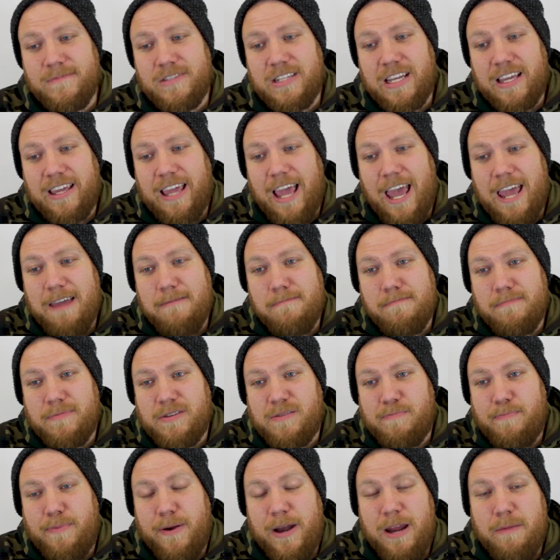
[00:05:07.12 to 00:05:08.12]
The
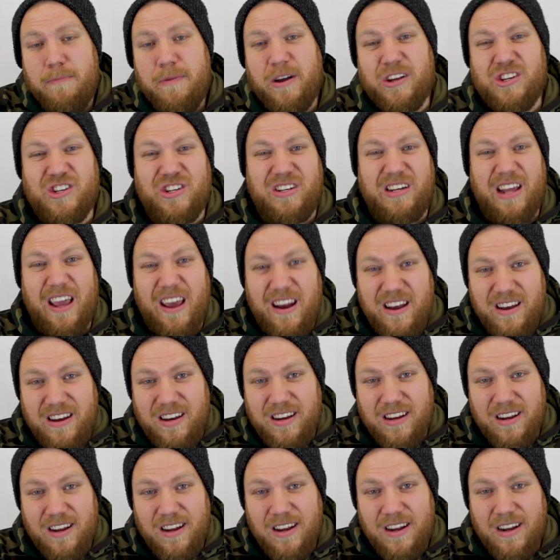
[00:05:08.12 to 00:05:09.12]
game's pretty much
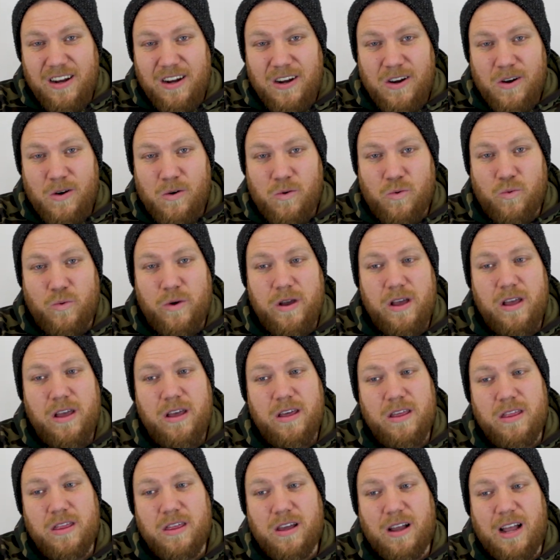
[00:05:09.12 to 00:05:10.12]
dead
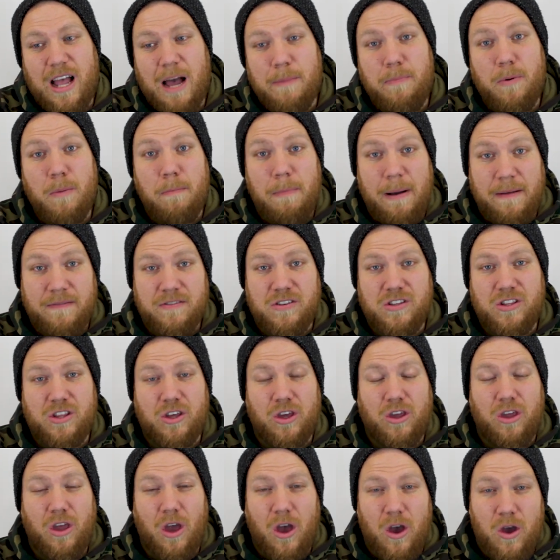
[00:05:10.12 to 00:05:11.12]
with a couple months
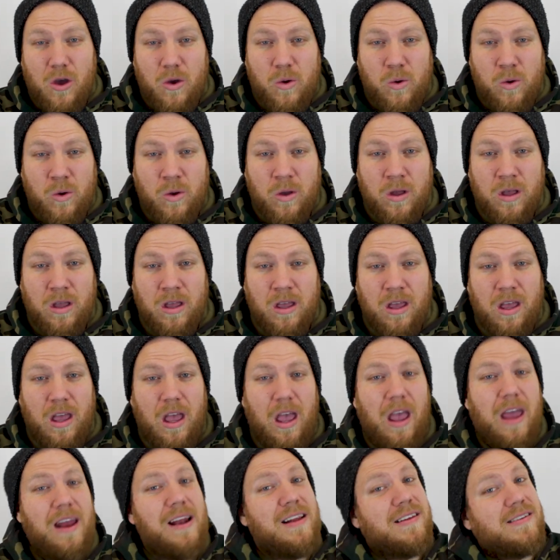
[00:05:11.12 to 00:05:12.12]
to go.
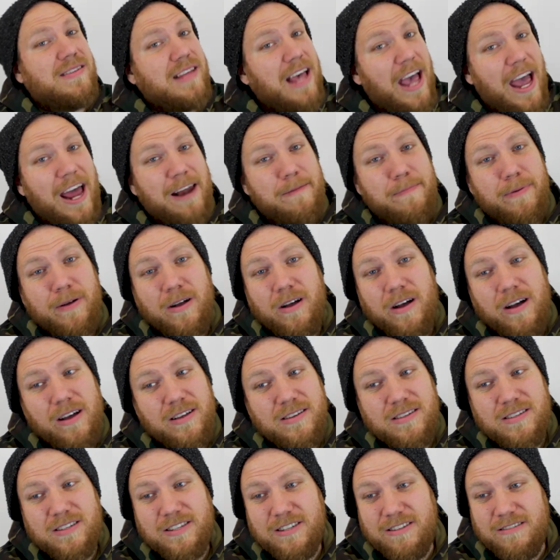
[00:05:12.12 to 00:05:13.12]
And it's sad
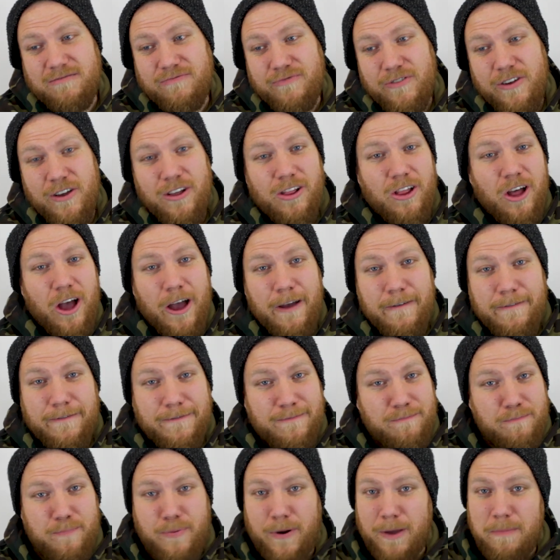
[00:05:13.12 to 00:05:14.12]
because real
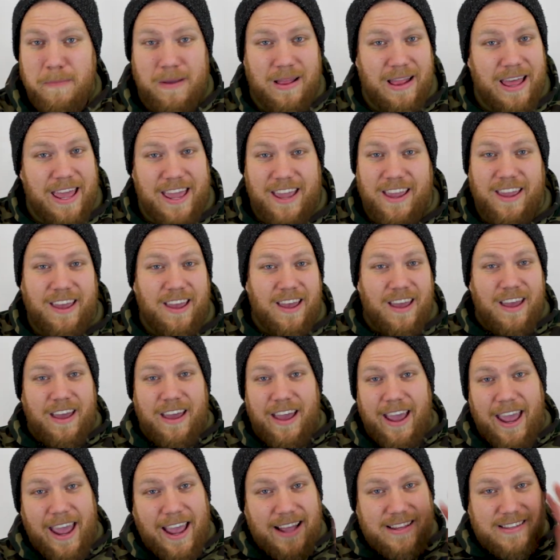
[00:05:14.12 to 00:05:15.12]
life, Premier League,
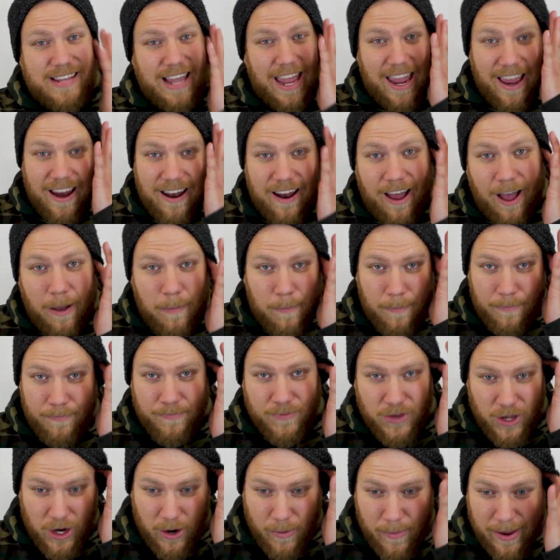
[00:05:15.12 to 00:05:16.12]
it's eaten
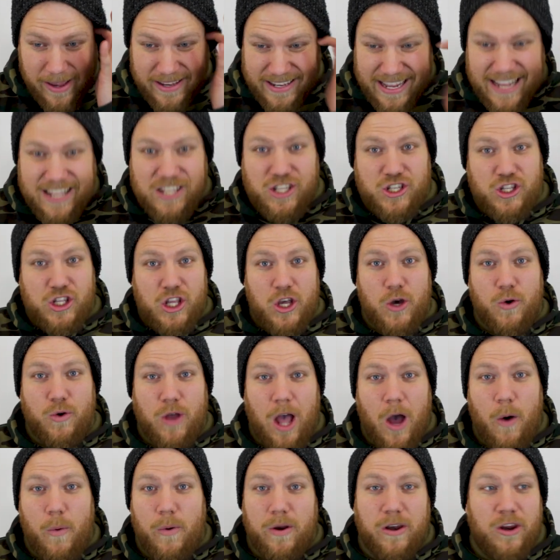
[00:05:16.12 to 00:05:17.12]
up. You know what I mean? It's still
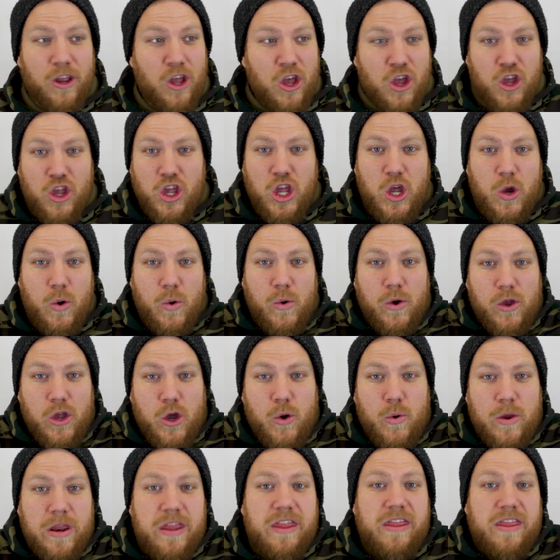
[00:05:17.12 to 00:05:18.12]
going.
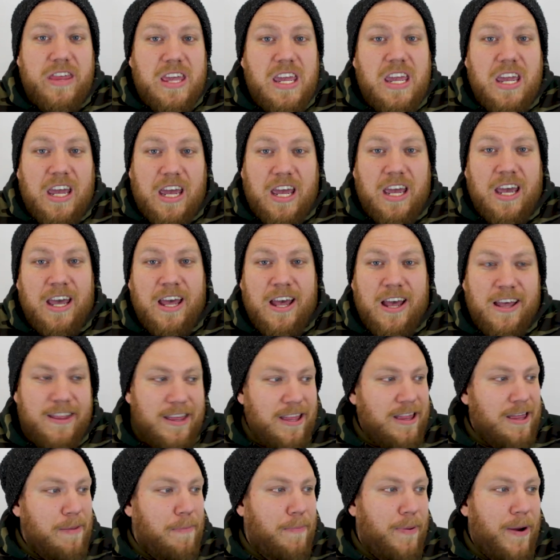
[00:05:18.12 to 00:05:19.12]
You would think
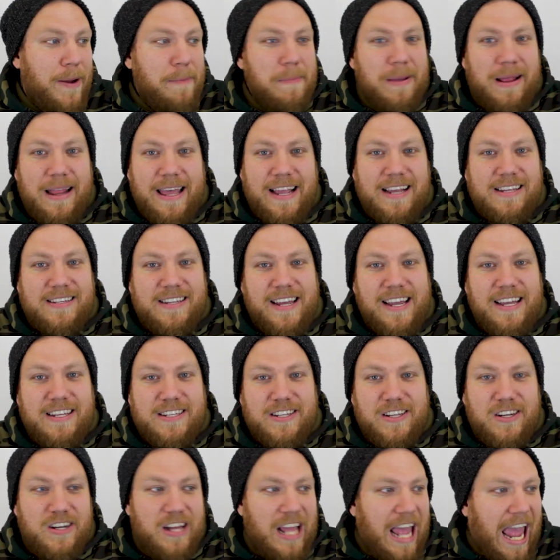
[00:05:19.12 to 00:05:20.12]
that the Premier League
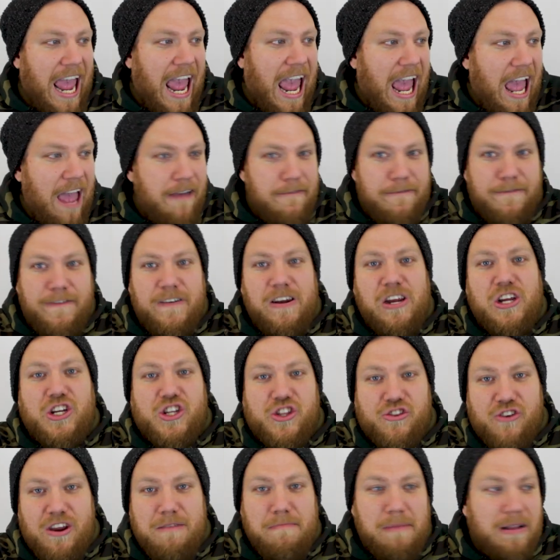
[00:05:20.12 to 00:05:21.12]
season
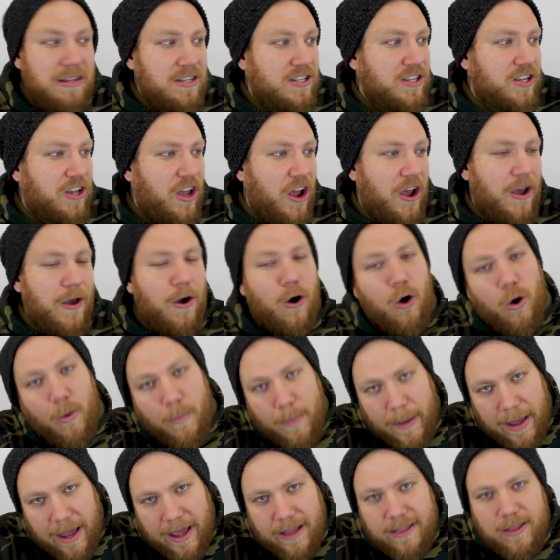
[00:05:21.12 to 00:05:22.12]
finished 3 months ago,
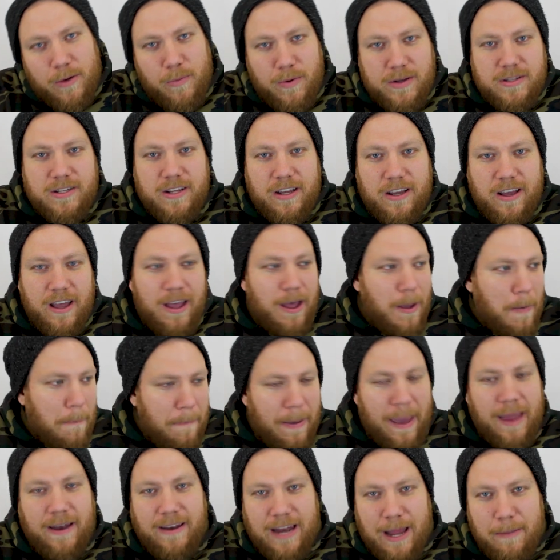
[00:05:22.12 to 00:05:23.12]
albeit there was a
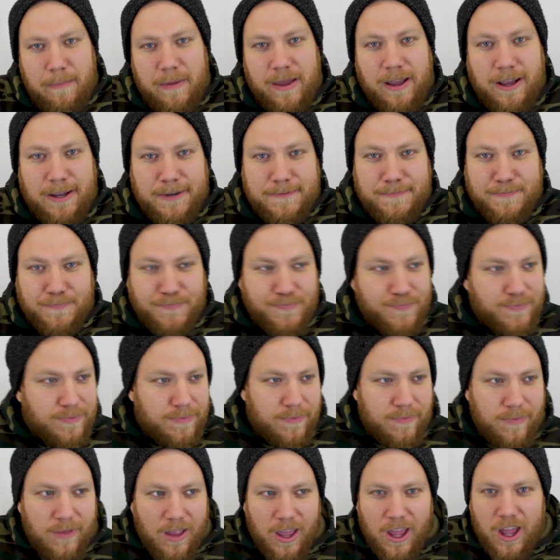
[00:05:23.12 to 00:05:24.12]
pandemic.
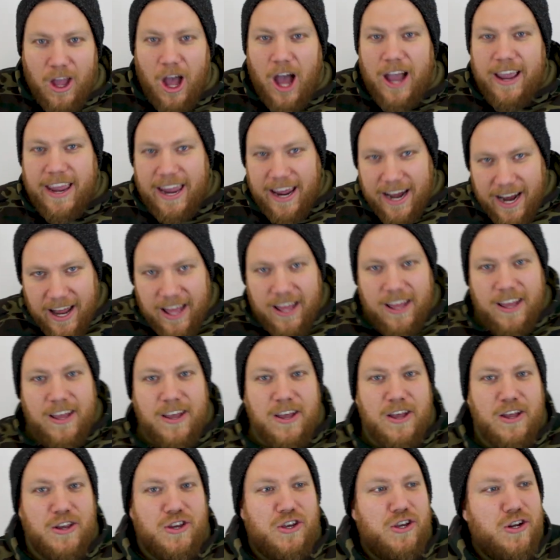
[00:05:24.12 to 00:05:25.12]
I get it.
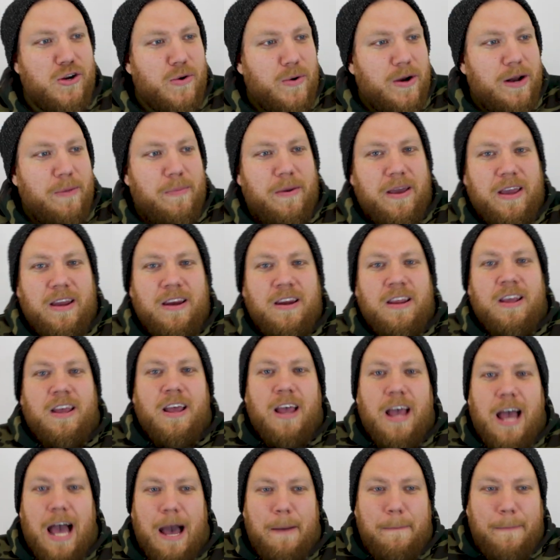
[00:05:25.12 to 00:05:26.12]
Do you know what I mean?
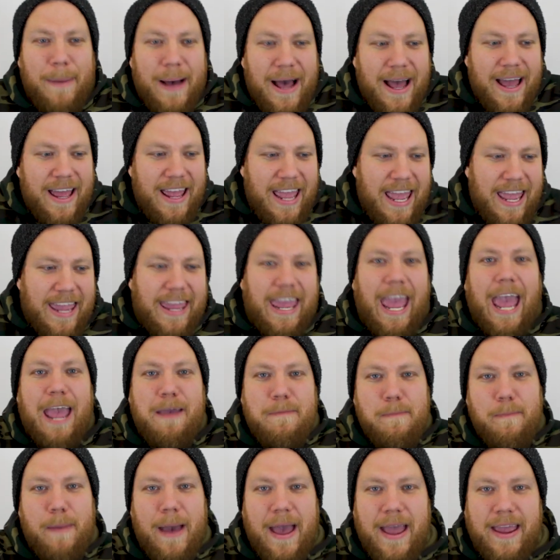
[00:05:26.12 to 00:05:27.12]
But it
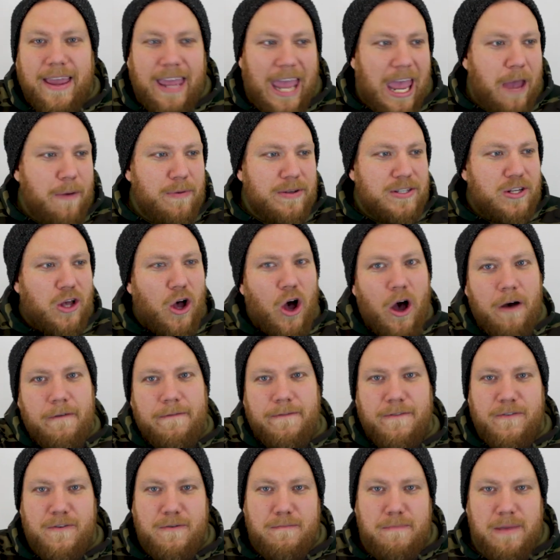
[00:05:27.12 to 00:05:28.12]
came back. It was
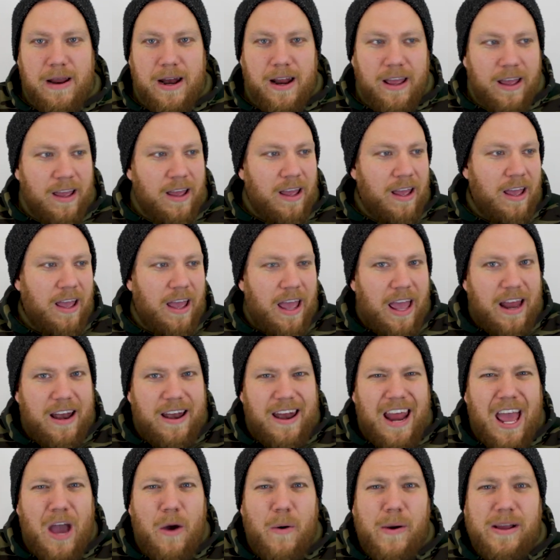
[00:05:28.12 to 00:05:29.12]
hot for a minute.
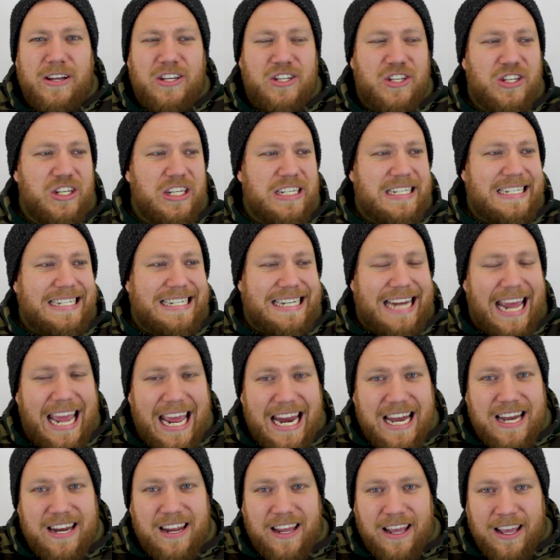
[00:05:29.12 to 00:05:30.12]
And now it's just
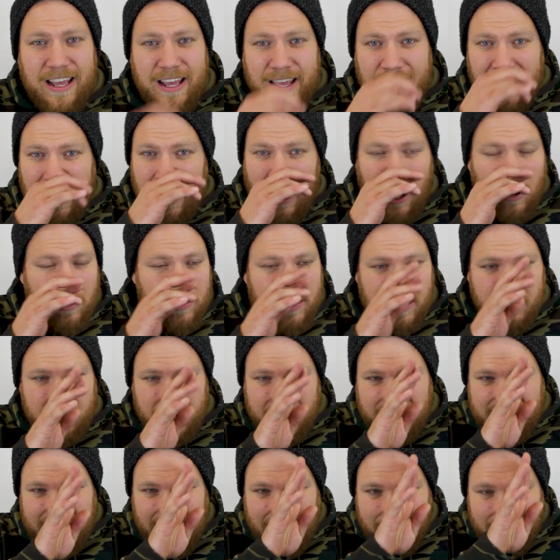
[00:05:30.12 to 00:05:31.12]
dead,
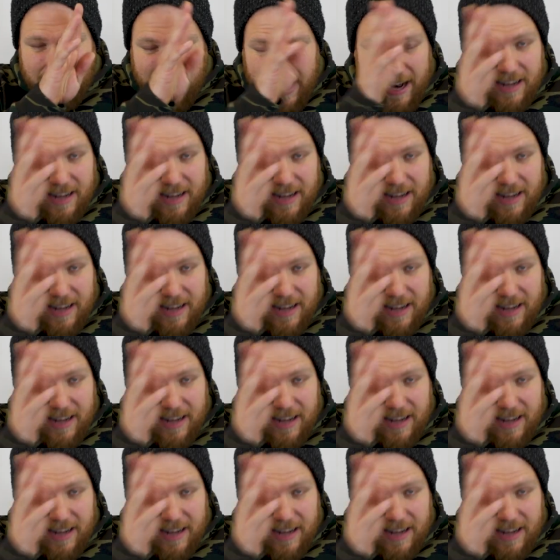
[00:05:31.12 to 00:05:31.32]
Ultimate Team.